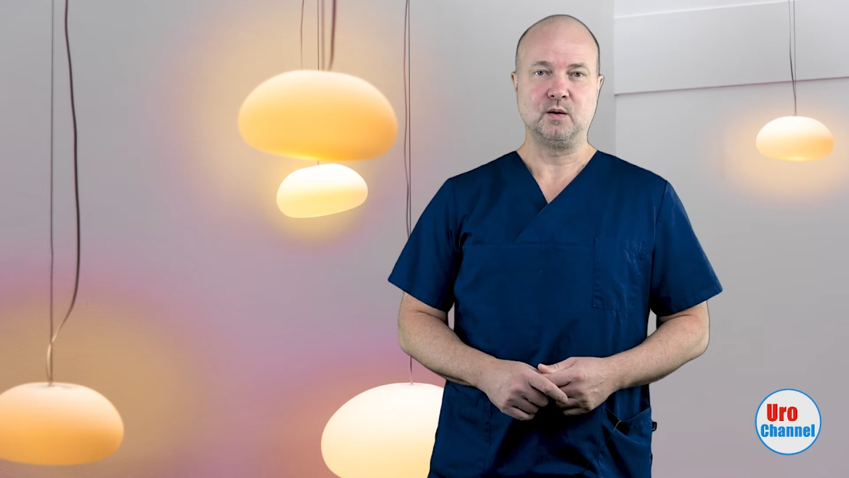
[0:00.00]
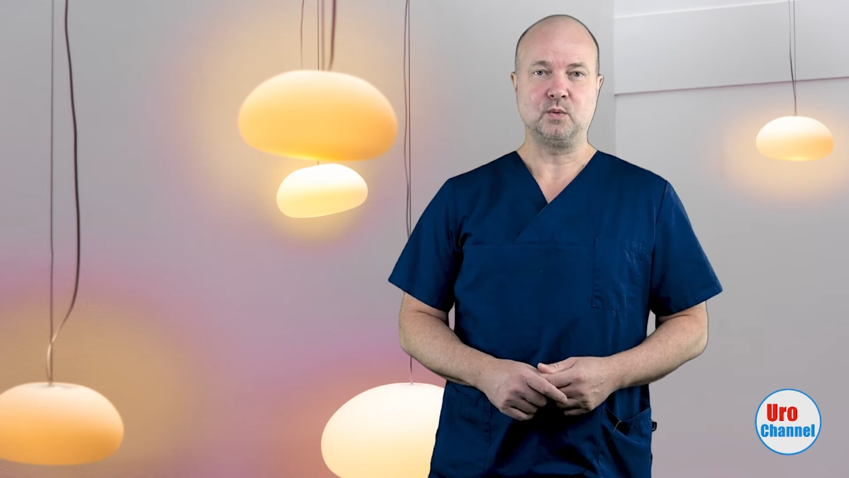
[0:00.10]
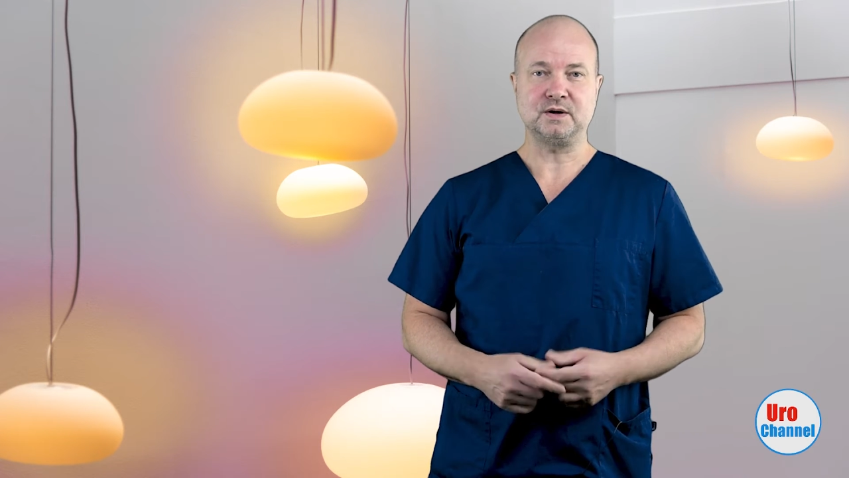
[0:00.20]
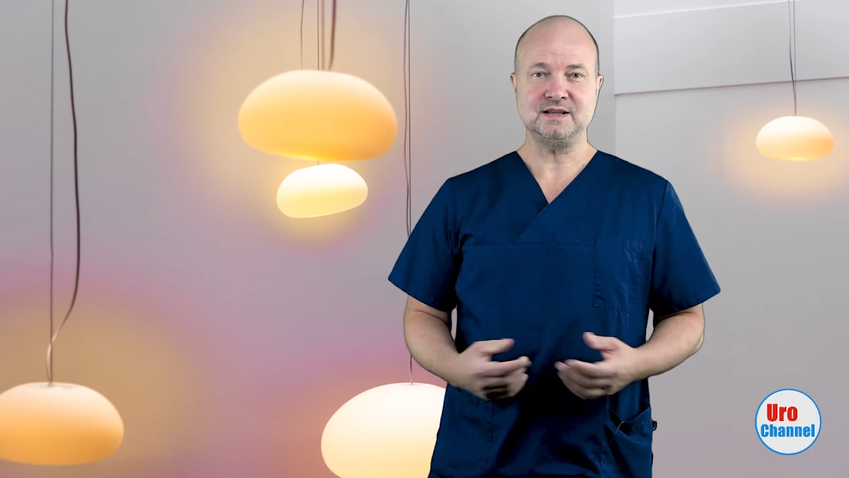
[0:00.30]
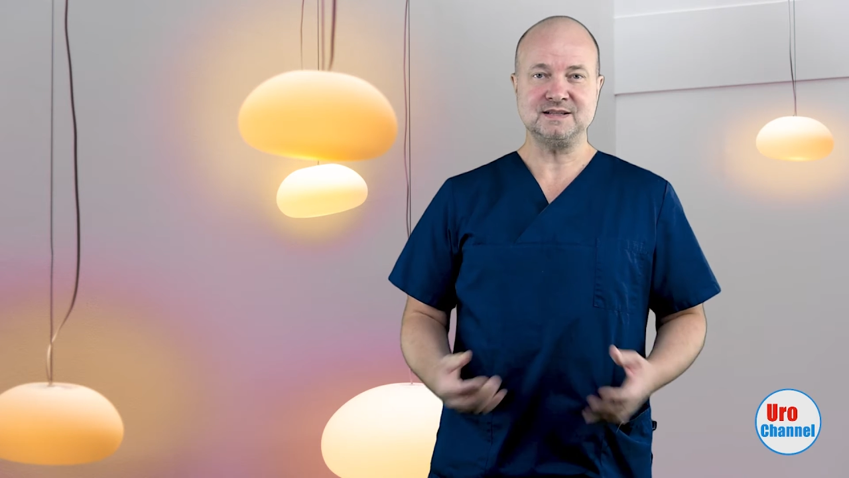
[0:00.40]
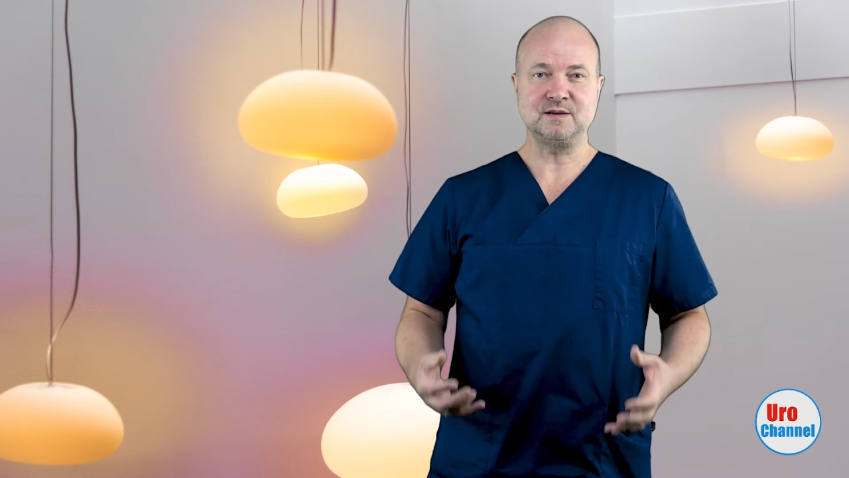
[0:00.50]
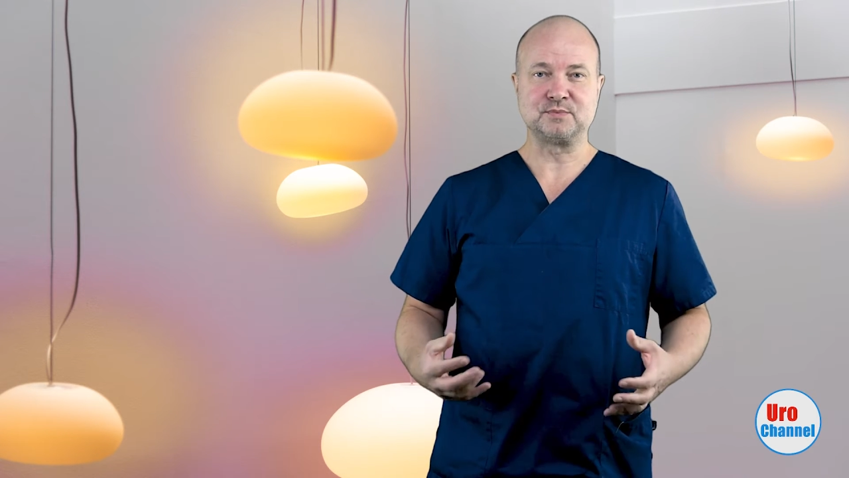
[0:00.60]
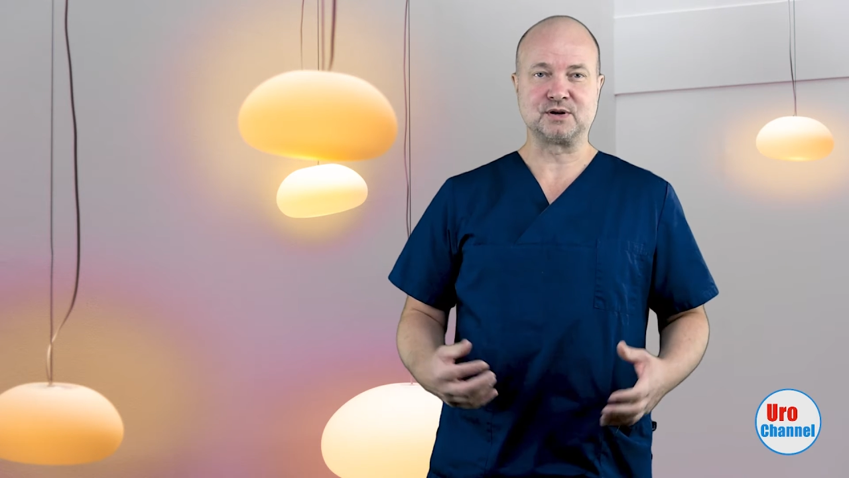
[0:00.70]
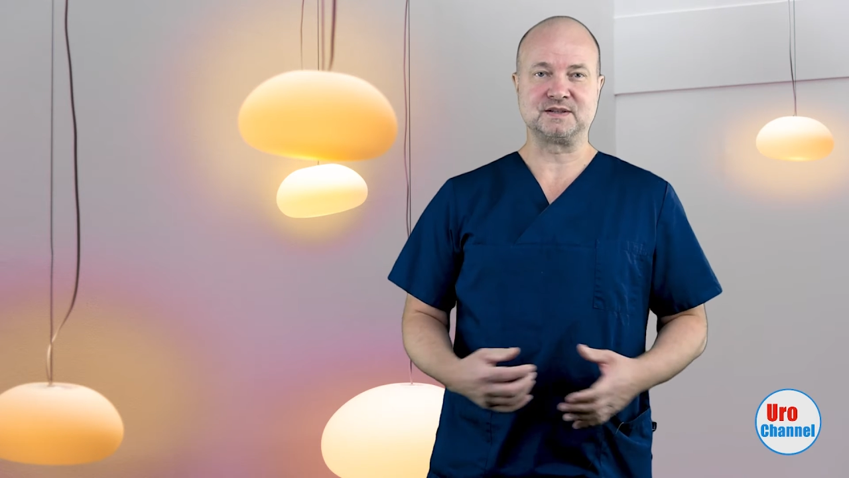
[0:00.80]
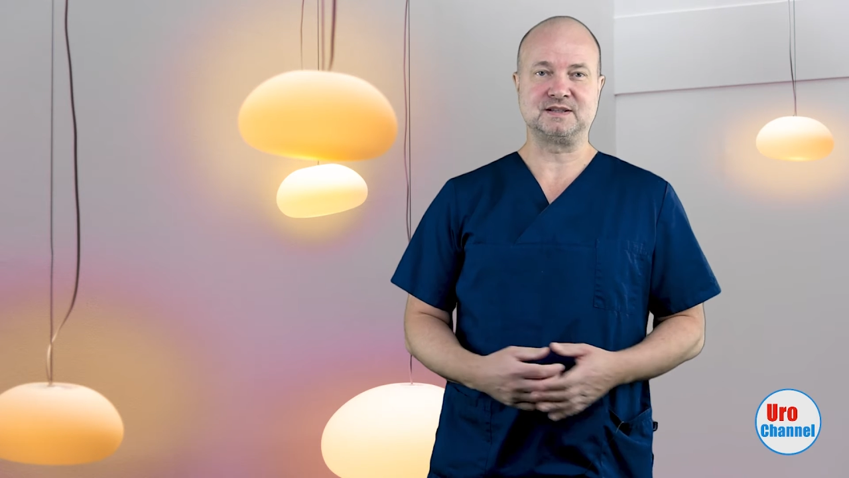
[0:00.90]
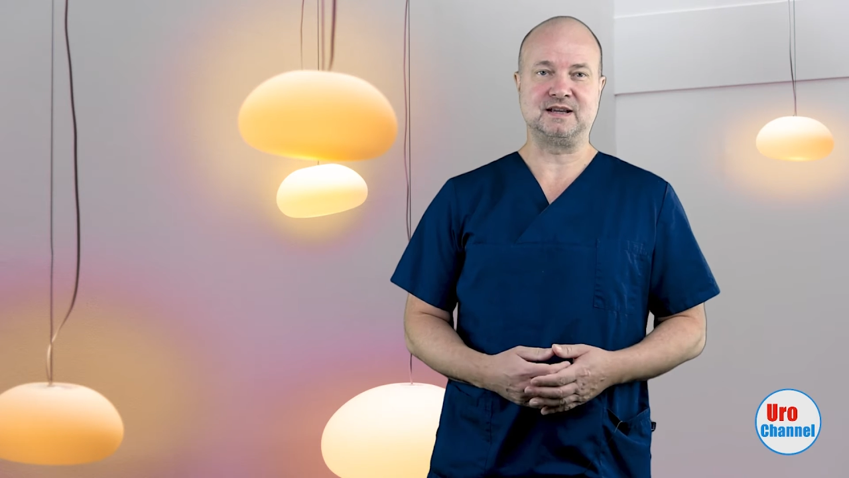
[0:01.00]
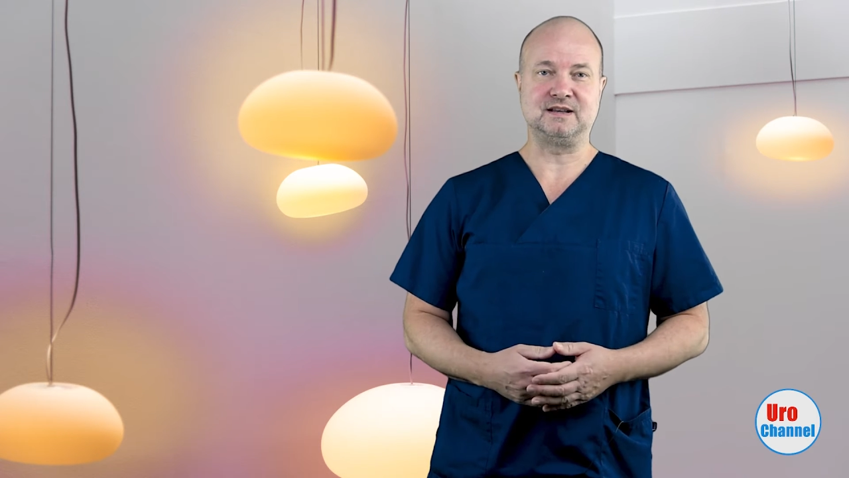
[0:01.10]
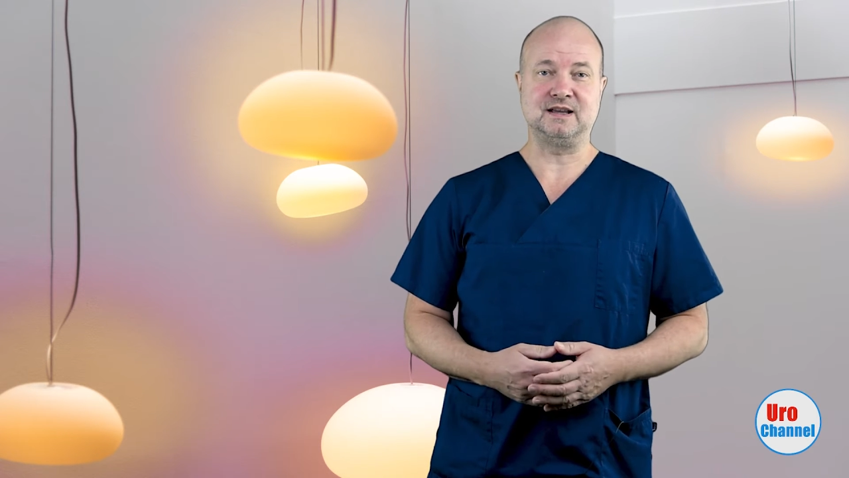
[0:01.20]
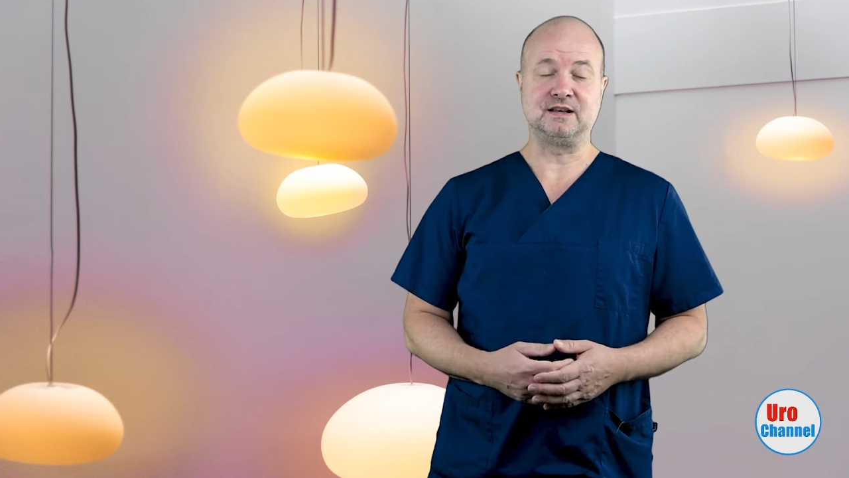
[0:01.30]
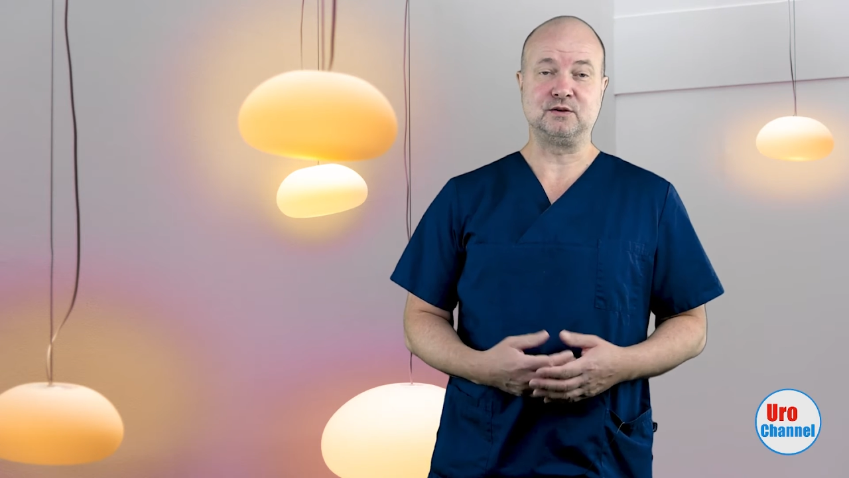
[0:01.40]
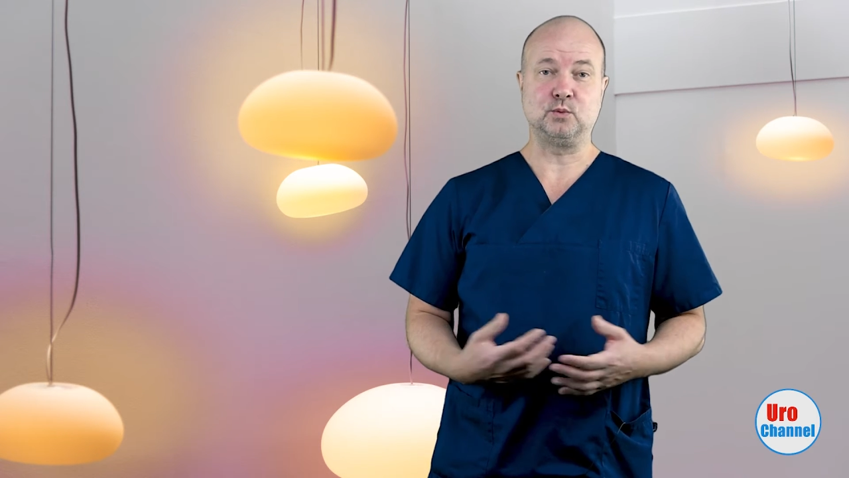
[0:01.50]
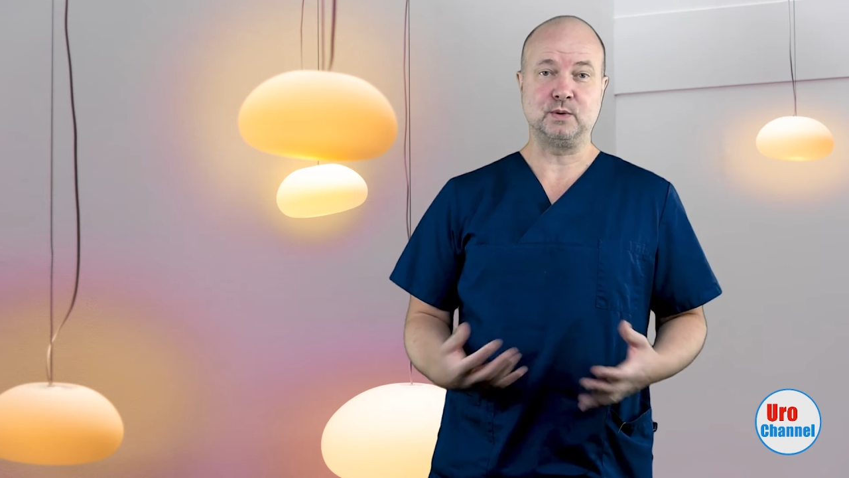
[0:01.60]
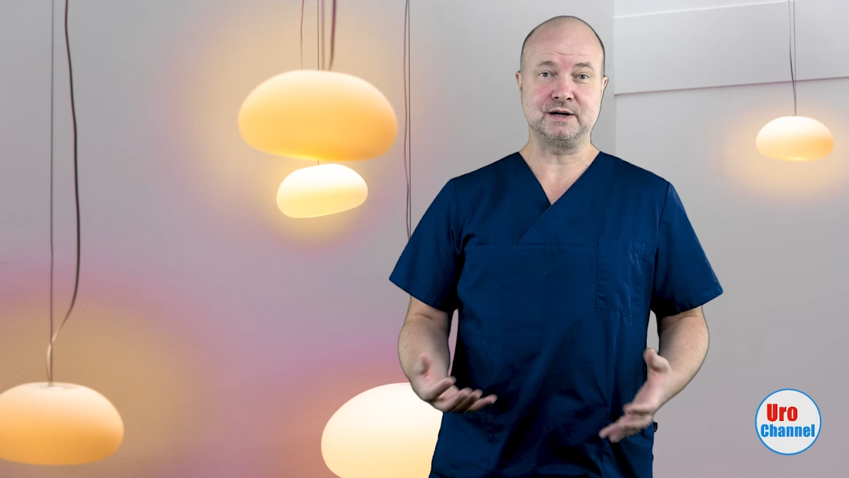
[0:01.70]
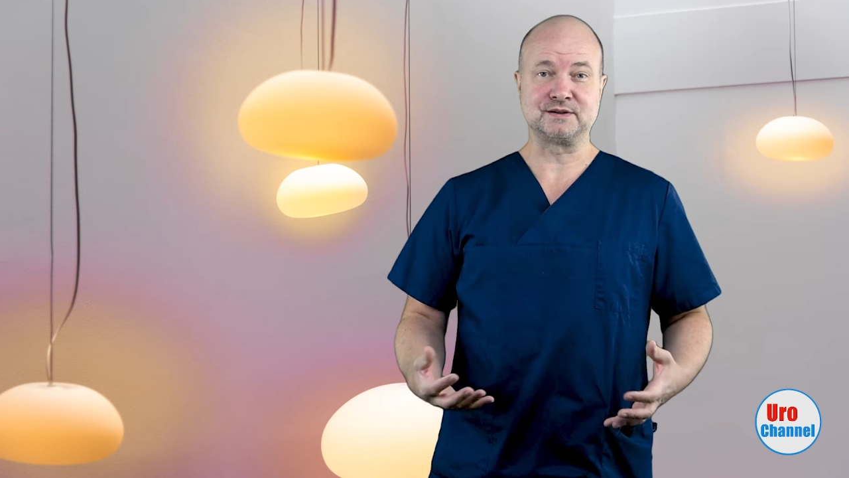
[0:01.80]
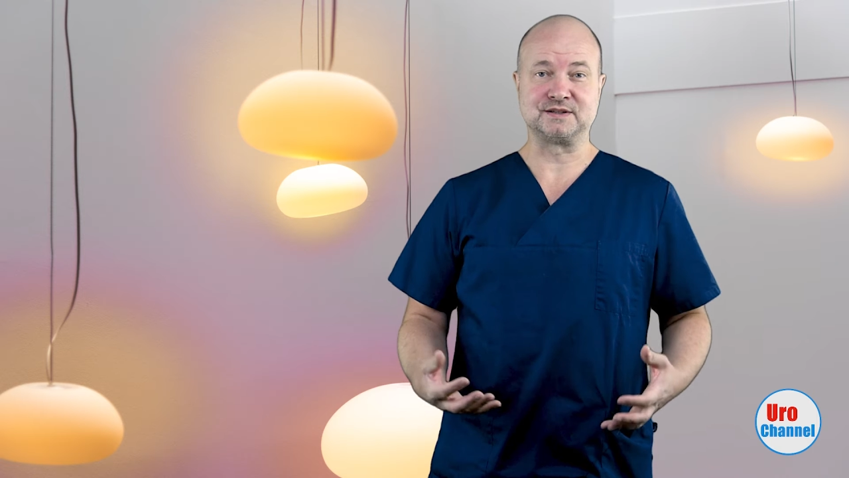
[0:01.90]
What is a prostate and
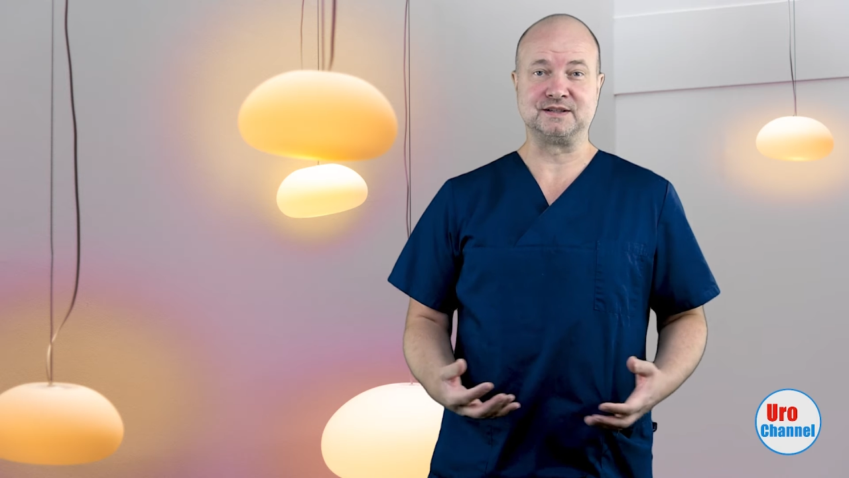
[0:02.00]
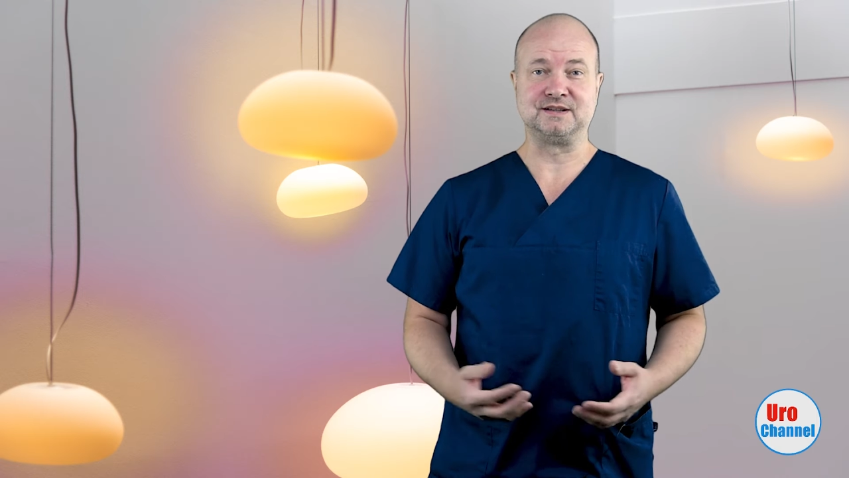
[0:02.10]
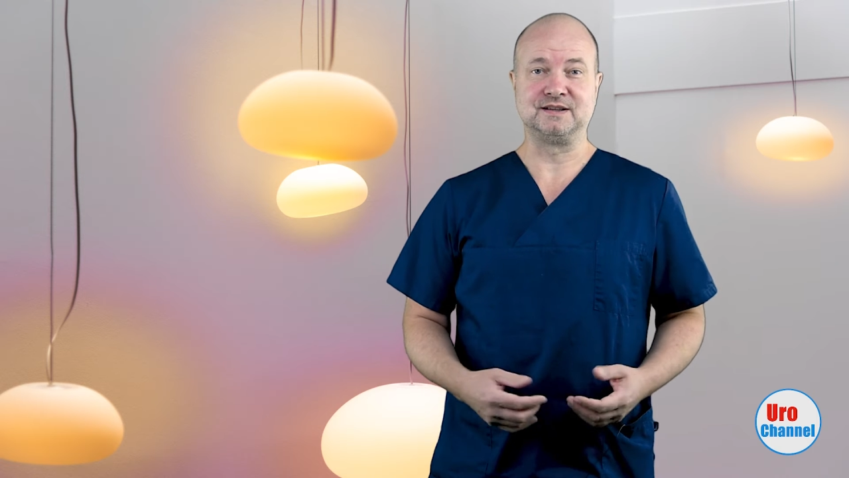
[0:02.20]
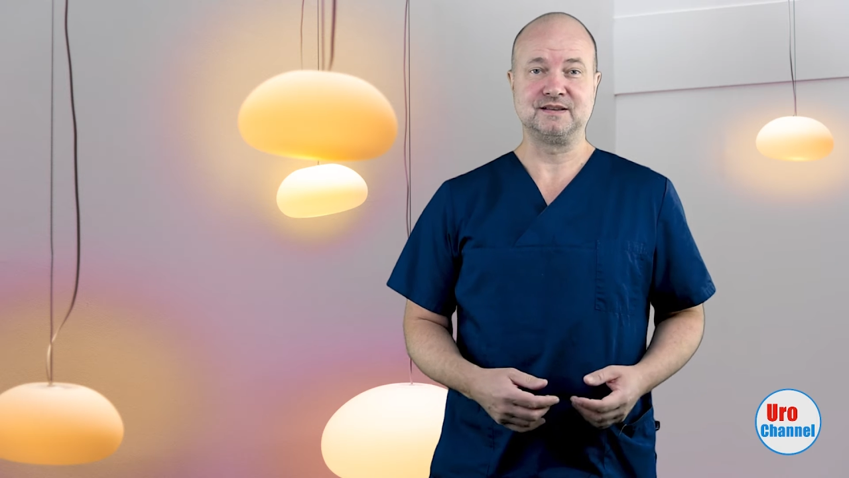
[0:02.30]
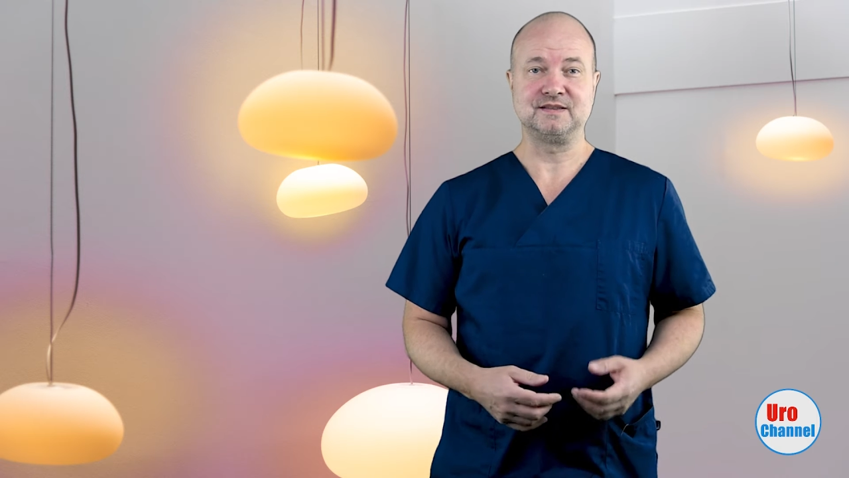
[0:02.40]
where is it?